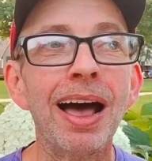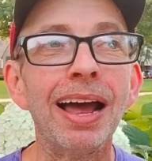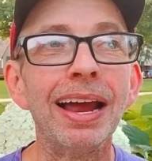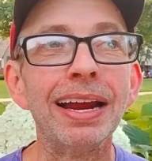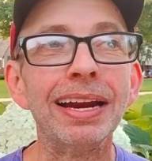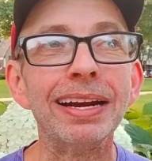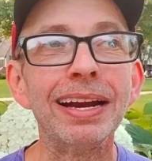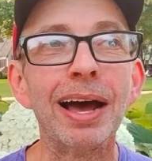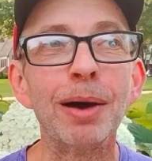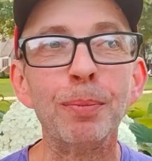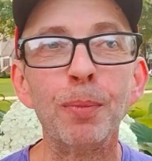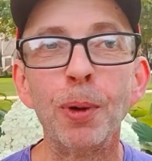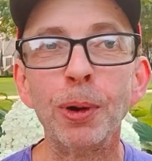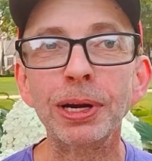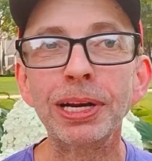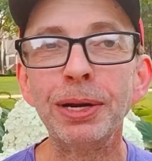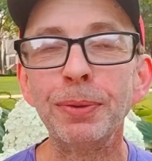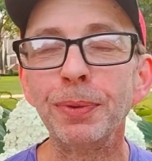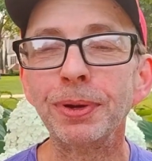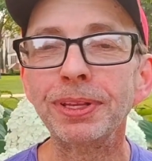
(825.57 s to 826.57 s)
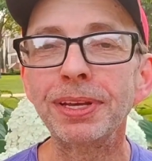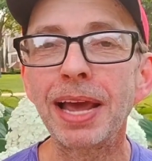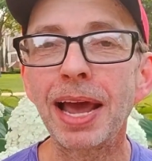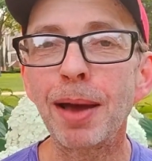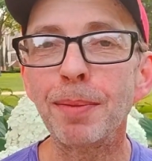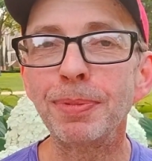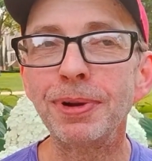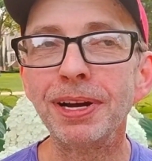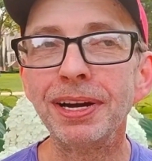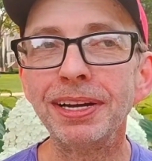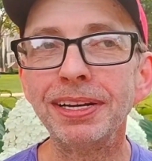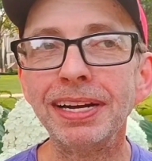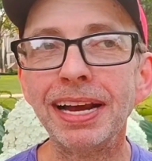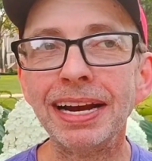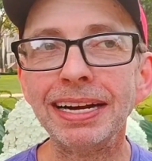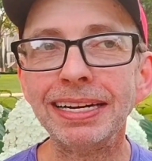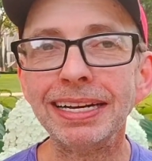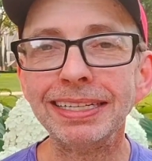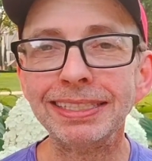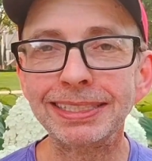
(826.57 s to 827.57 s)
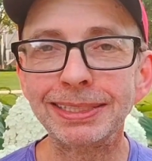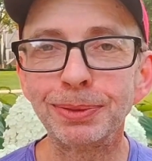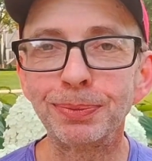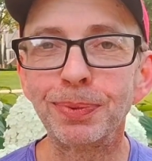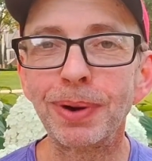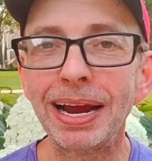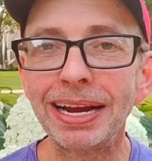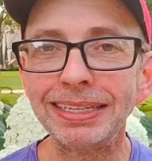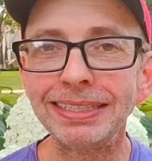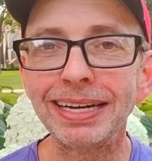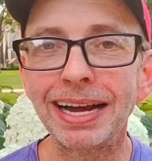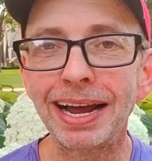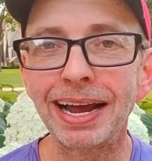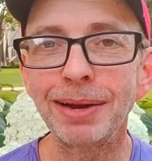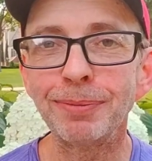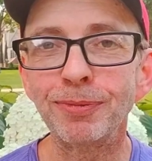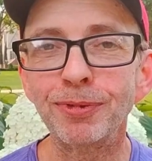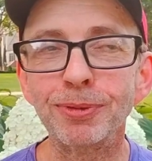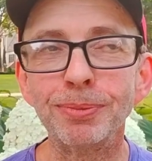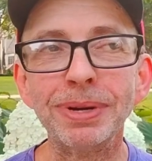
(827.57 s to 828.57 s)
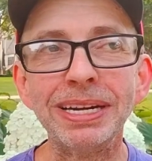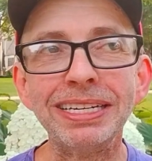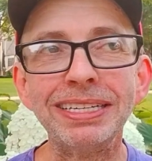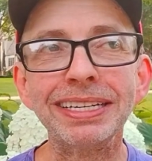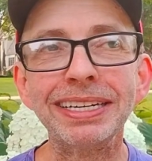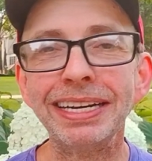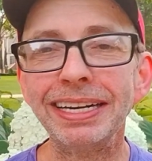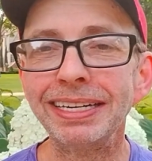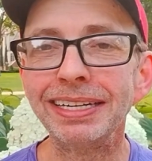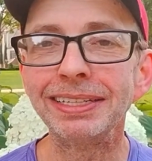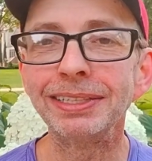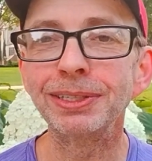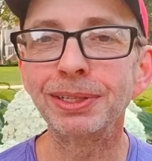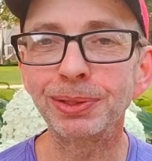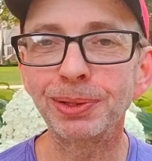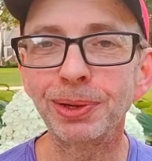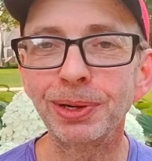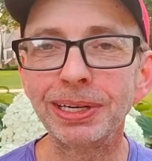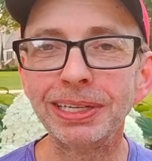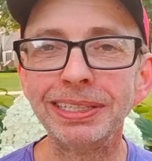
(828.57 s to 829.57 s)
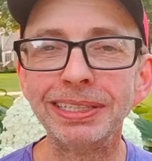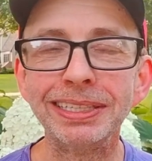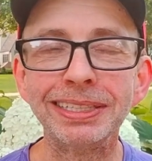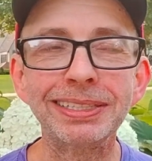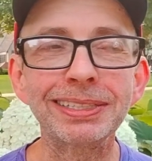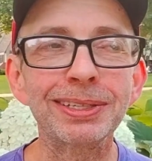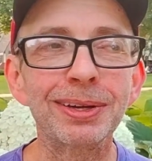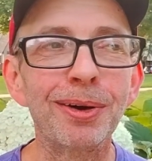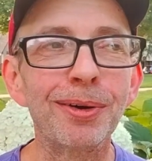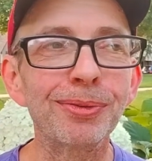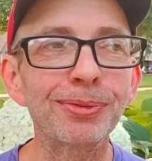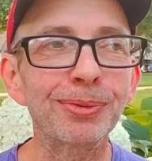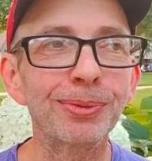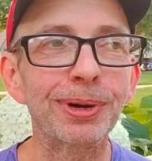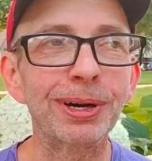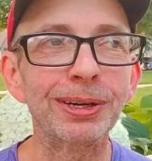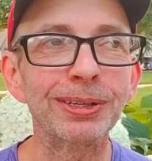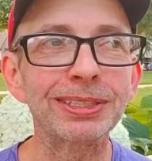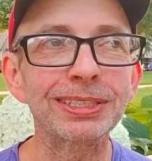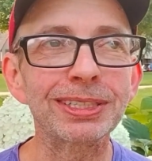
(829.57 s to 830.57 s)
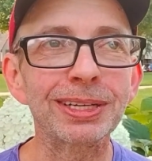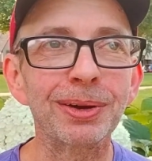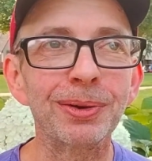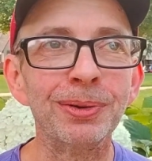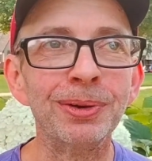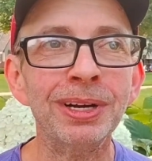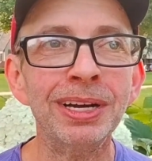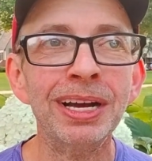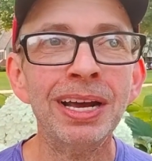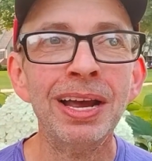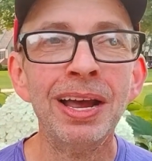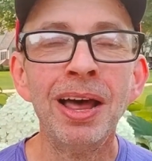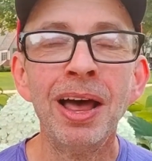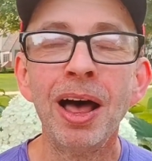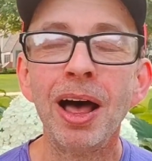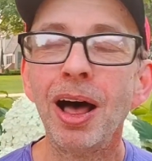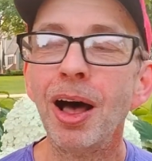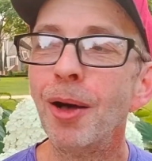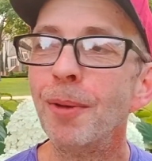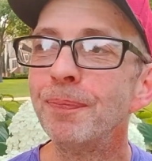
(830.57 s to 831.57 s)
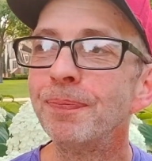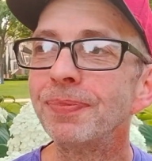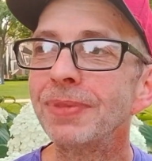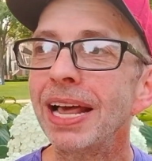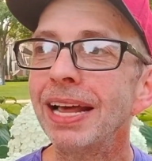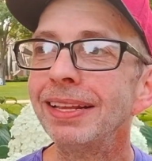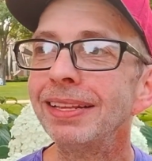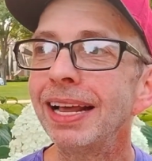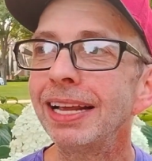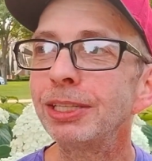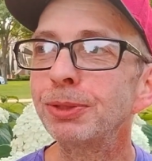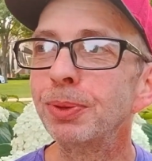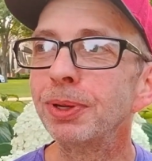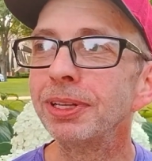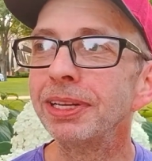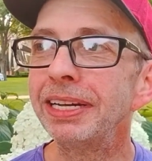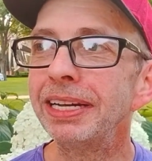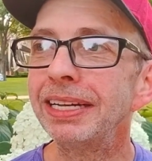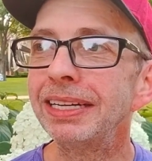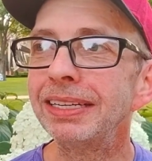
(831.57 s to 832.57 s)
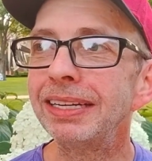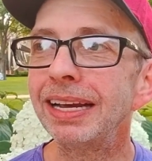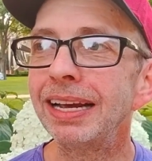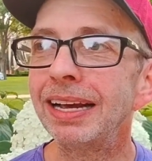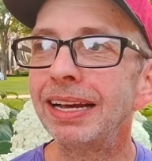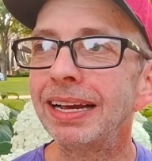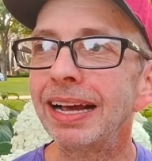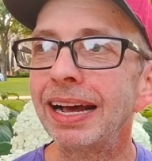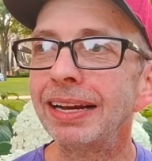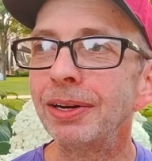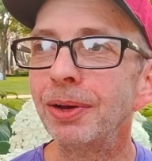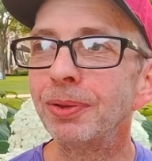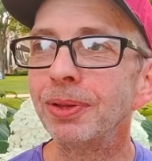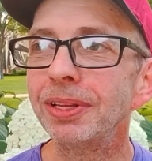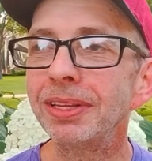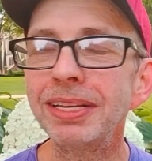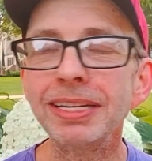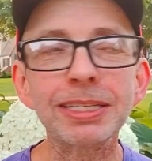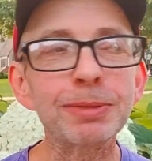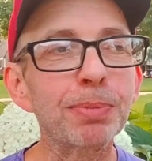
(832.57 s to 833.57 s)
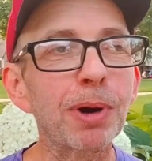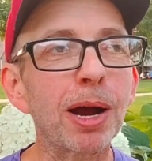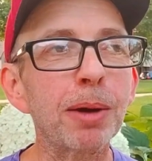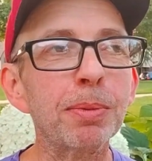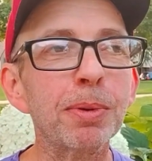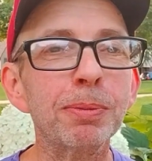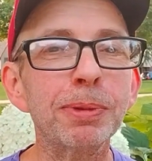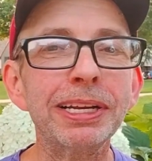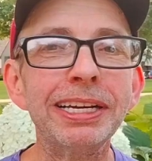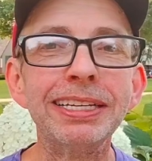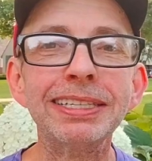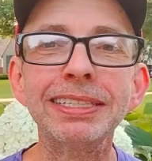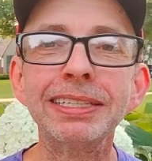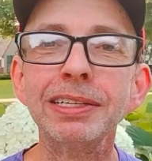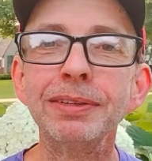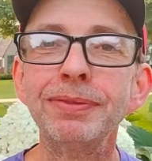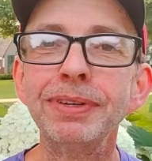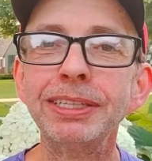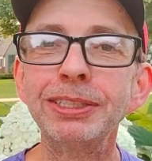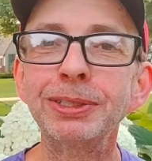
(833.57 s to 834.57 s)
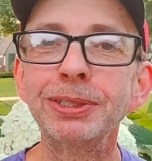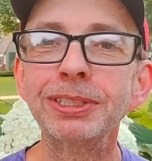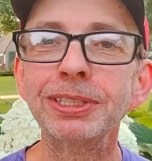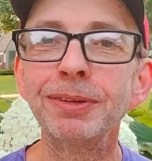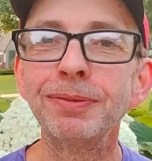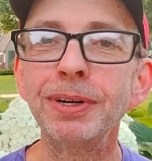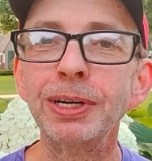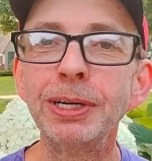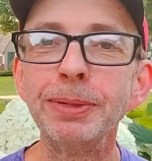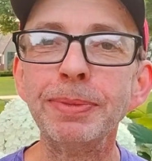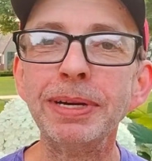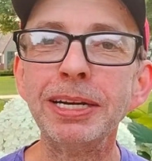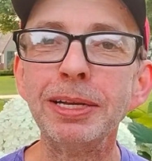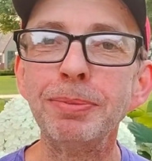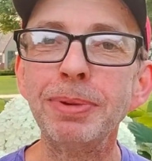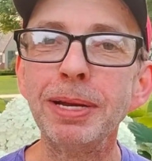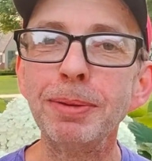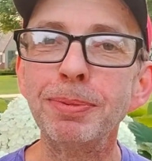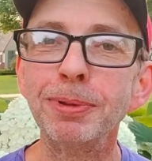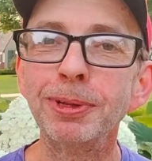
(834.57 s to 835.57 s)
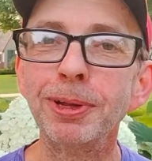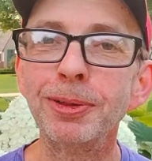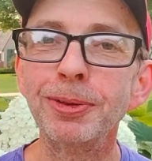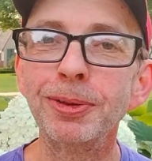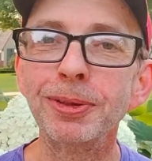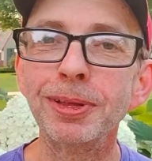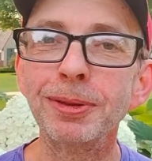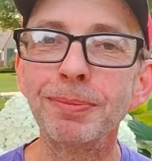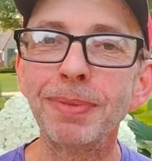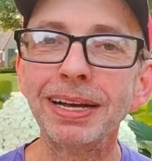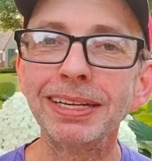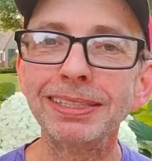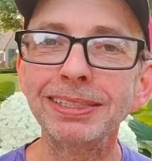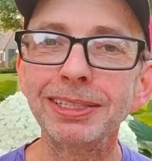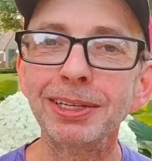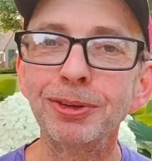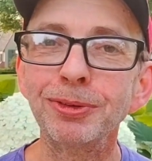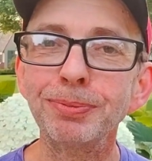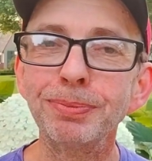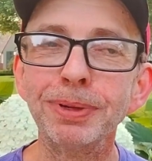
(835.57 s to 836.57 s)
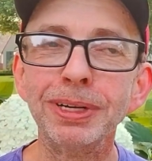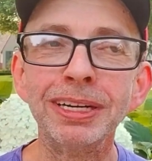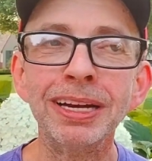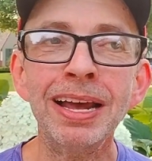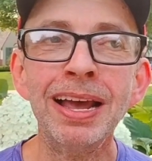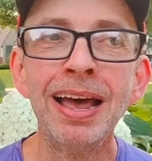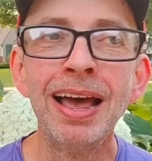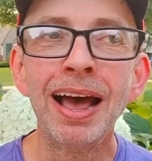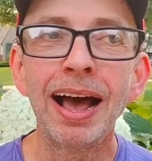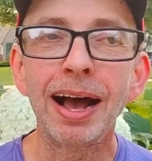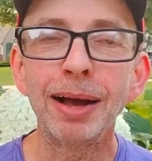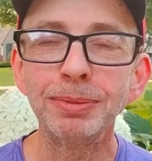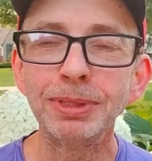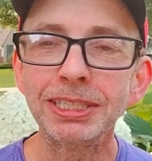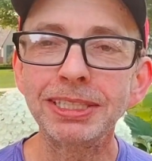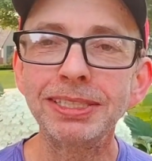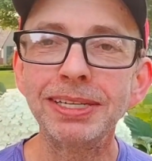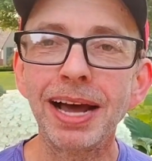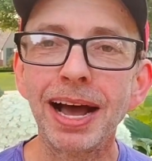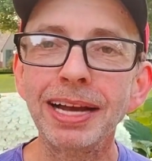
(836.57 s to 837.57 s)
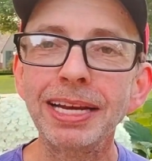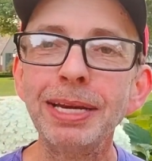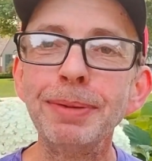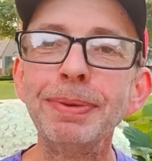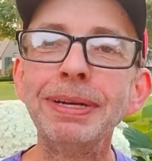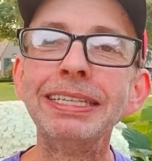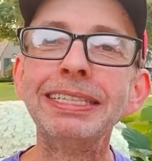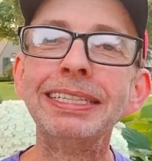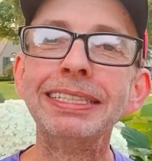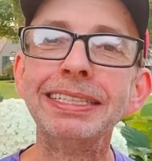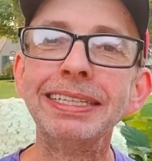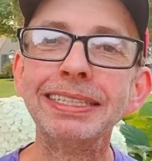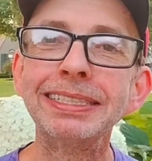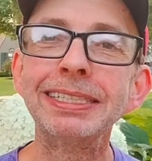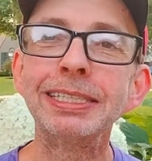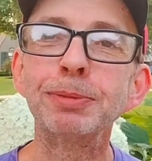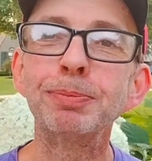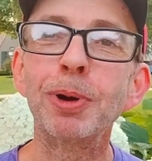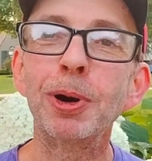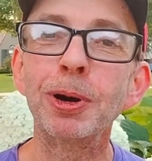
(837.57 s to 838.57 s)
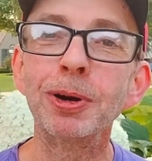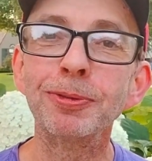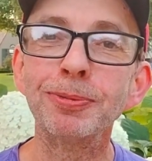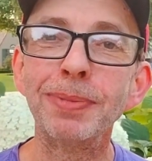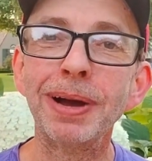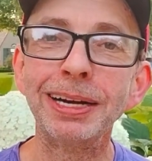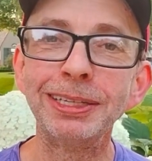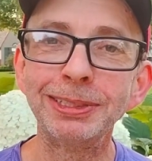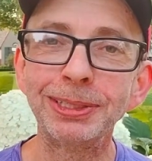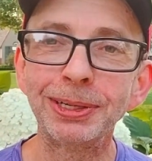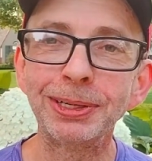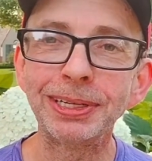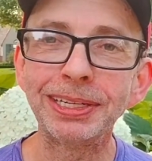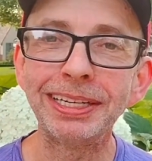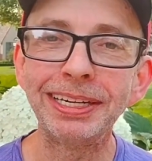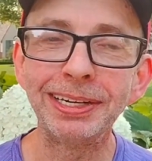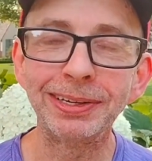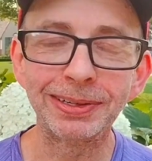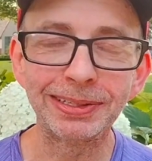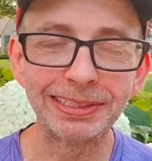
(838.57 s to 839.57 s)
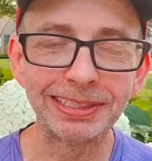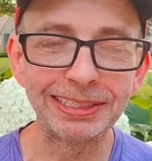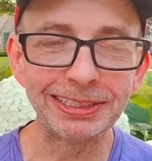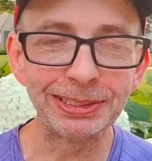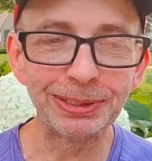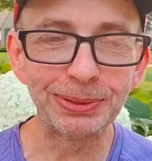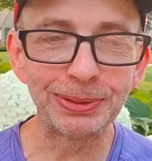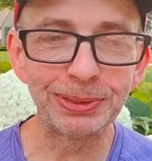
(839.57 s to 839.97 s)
And I'm working with CapCut, and it's the right time for me to get into learning this software. So that's really it. I know that this probably isn't of interest to very many people other than myself, but I'm just documenting this as part of my journey here in this